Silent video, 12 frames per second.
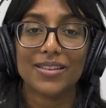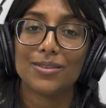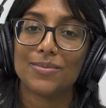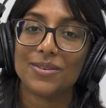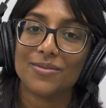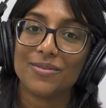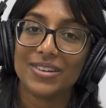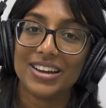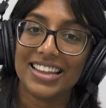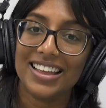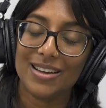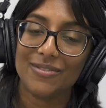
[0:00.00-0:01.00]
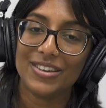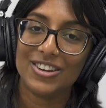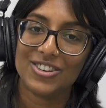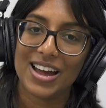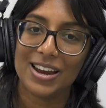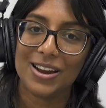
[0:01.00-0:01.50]
It's been really lovely
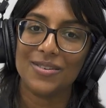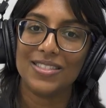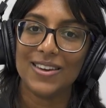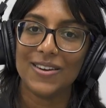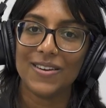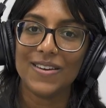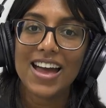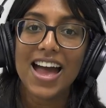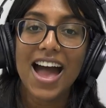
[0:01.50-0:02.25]
chatting with you.